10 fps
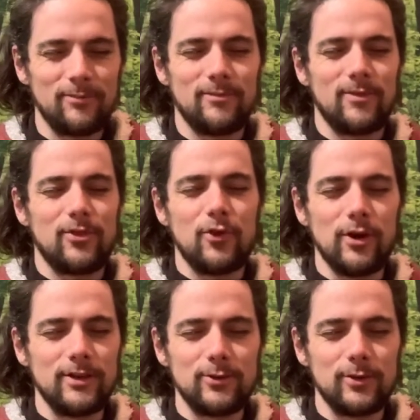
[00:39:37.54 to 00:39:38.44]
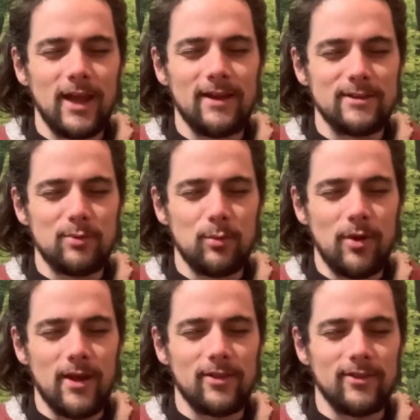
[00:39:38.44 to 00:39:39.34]
32 counts per
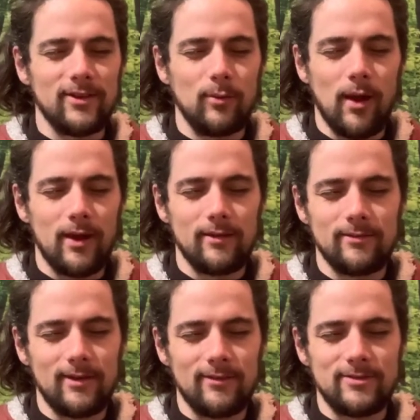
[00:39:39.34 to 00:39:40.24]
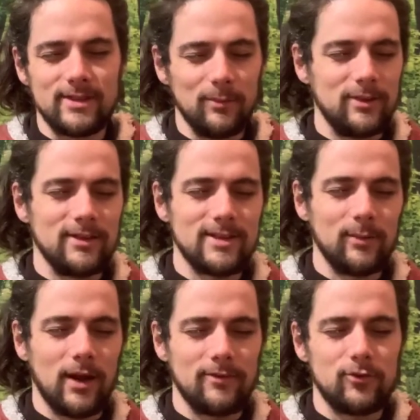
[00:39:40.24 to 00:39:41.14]
breath, and you might have slipped into some
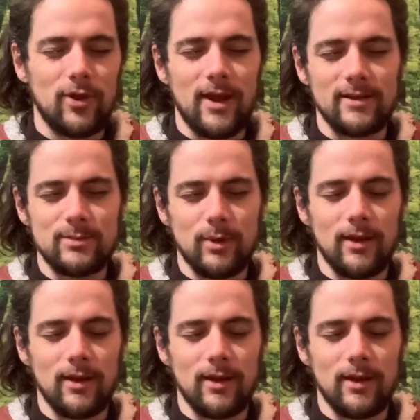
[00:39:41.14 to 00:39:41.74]
kind of trance. But